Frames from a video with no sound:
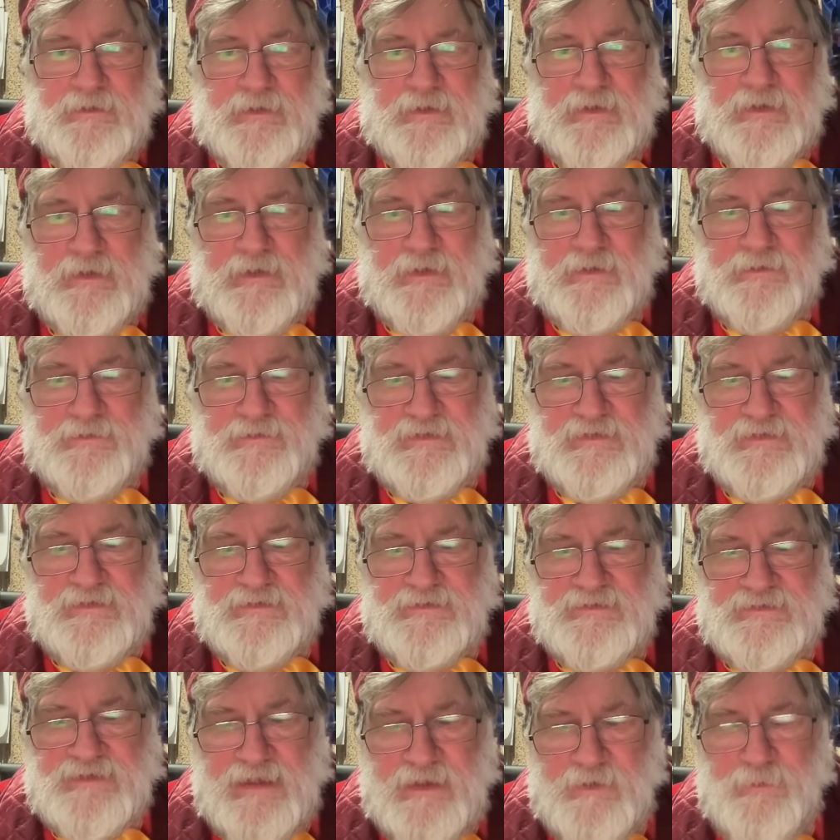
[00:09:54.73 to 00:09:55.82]
and
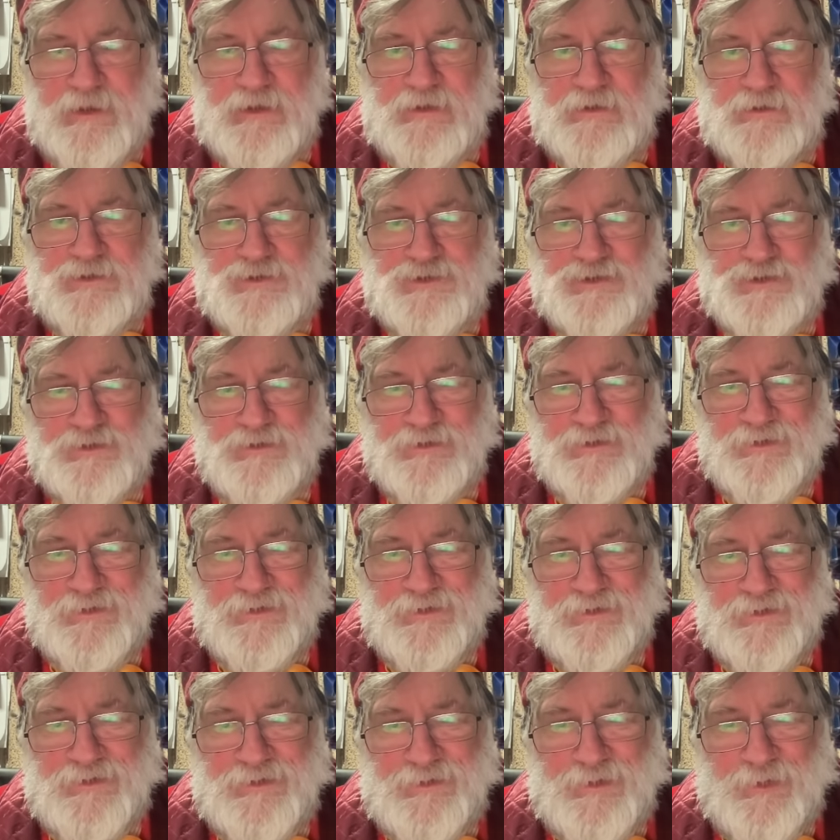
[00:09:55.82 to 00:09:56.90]
his image
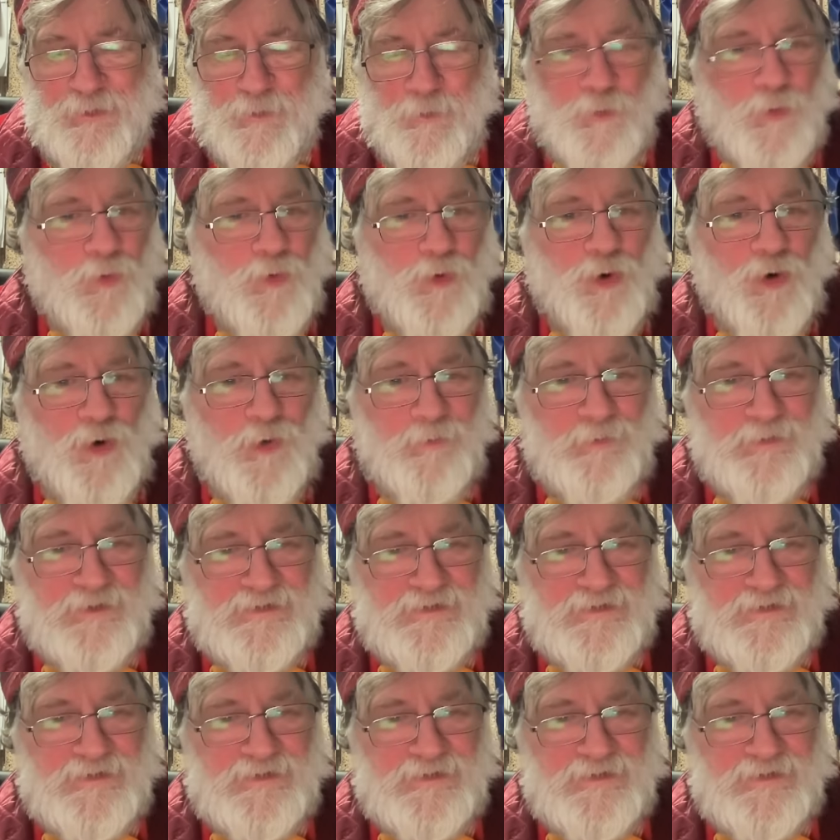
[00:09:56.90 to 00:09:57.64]
warm.